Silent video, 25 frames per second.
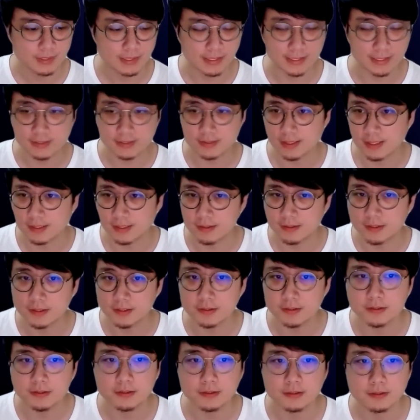
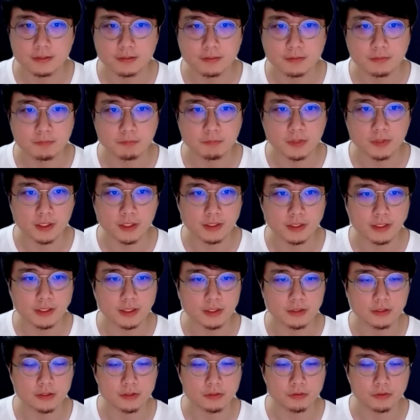exciting
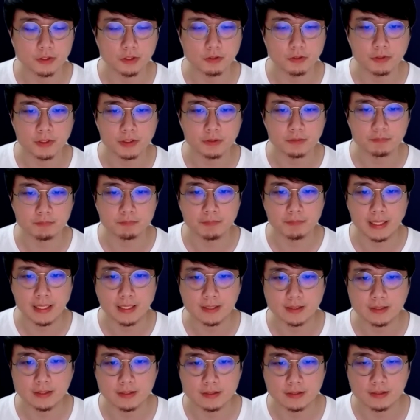market to go in
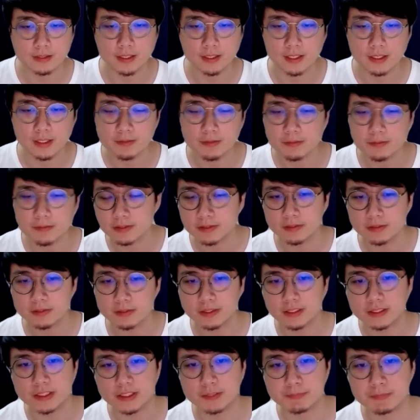back, like
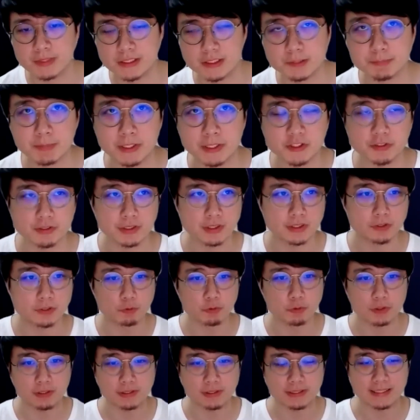especially in
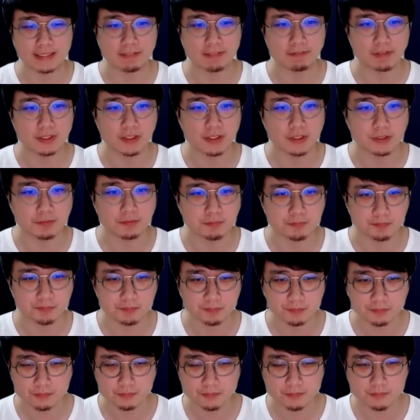2017.
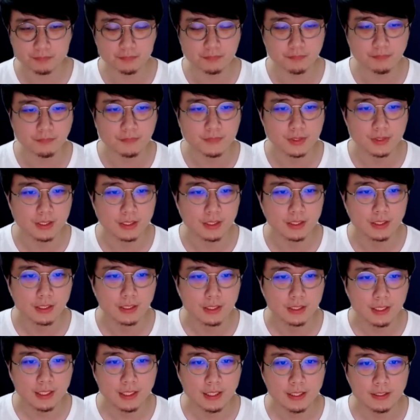
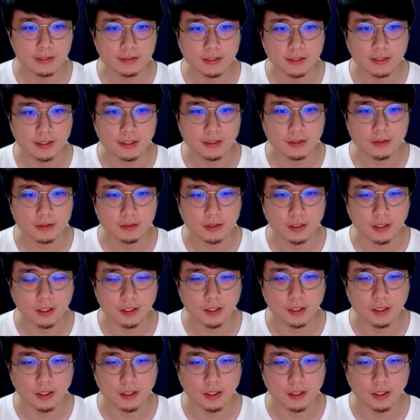And then